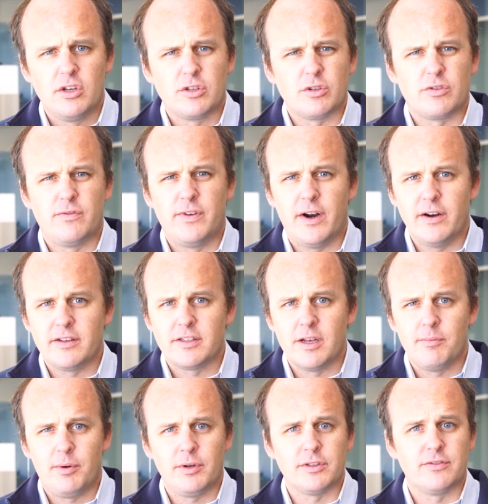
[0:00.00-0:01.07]
So it's very
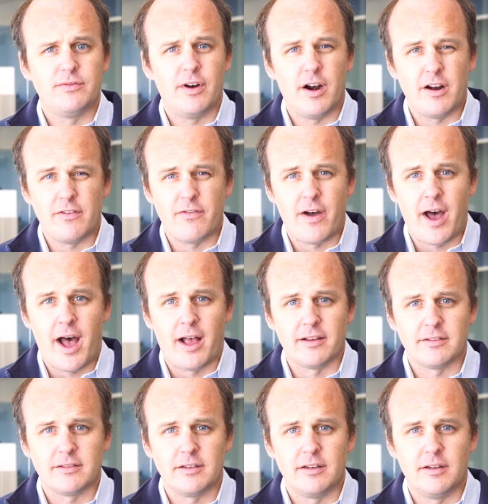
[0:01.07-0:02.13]
simple, it's very
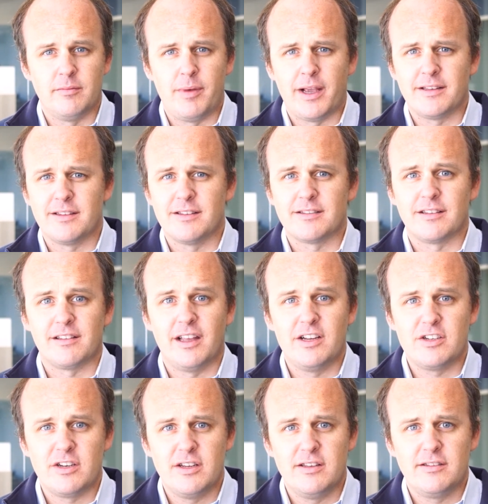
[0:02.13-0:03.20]
fast. It makes
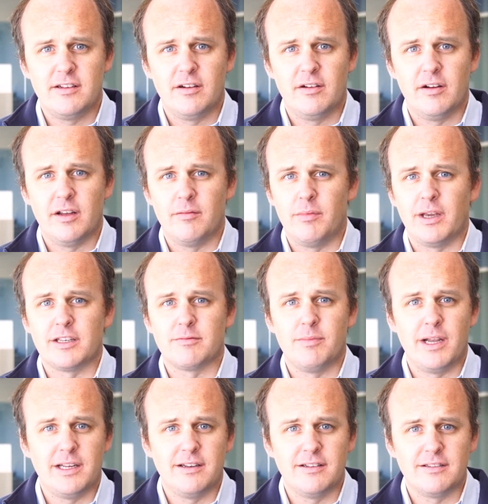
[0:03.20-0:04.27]
installation easier, it makes
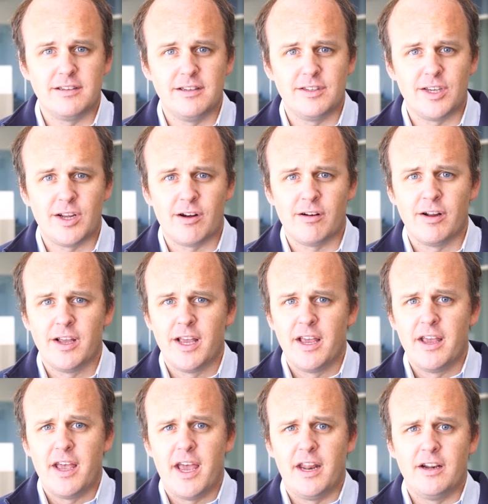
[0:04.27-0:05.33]
maintenance easier,
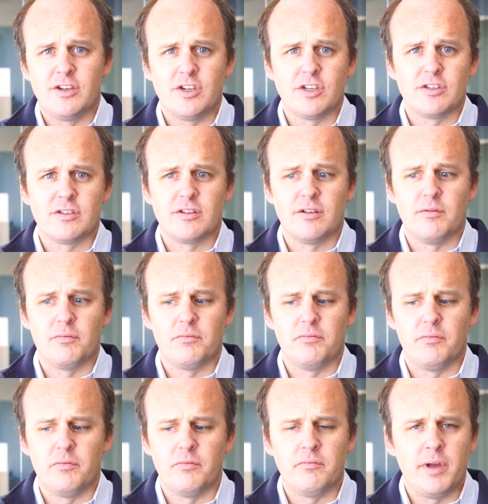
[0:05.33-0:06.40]
and it just
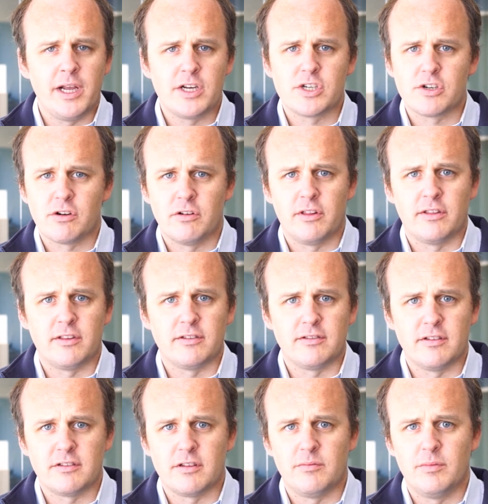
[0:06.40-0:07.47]
makes sure that the
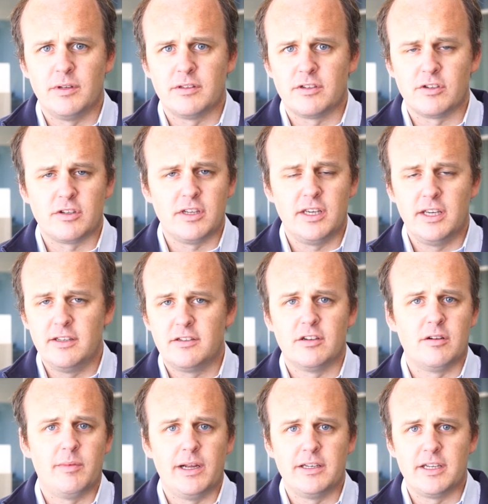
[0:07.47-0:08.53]
system is just
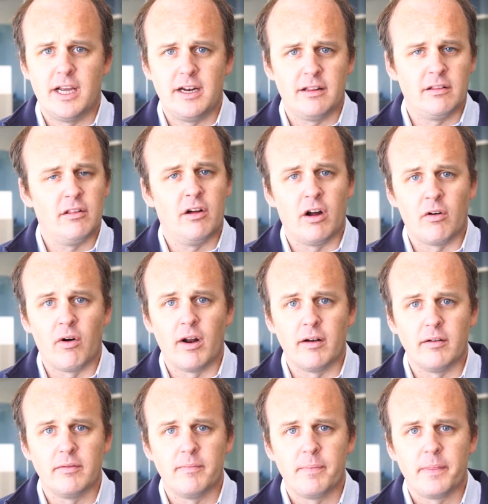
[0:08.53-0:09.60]
easier to maintain in the long run.